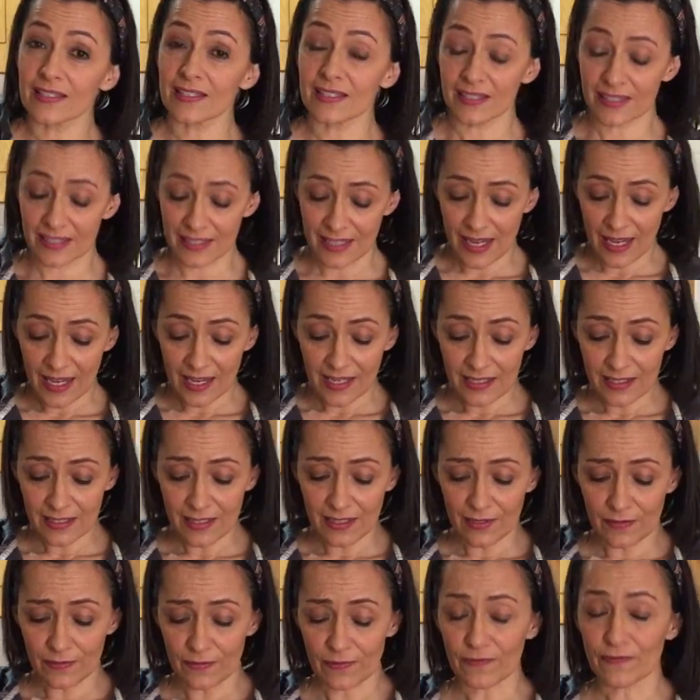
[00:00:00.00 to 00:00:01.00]
stands
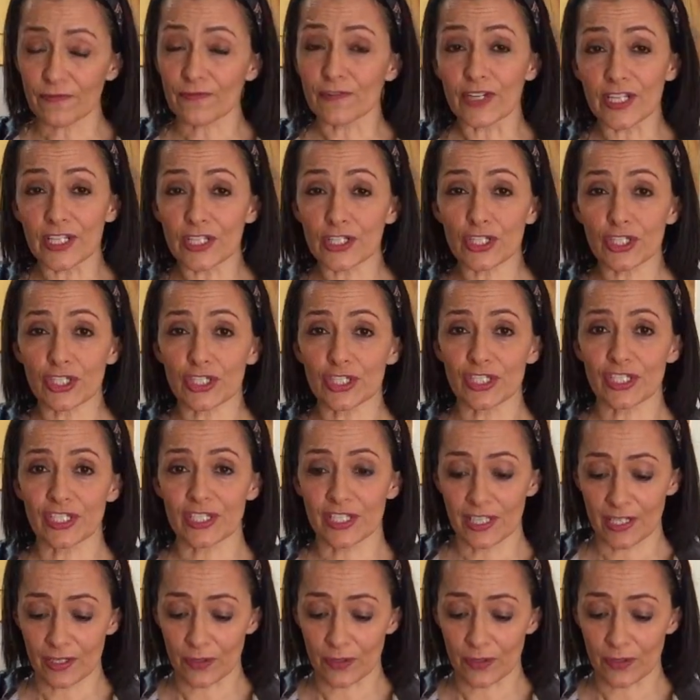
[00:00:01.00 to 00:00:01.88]
in the fridge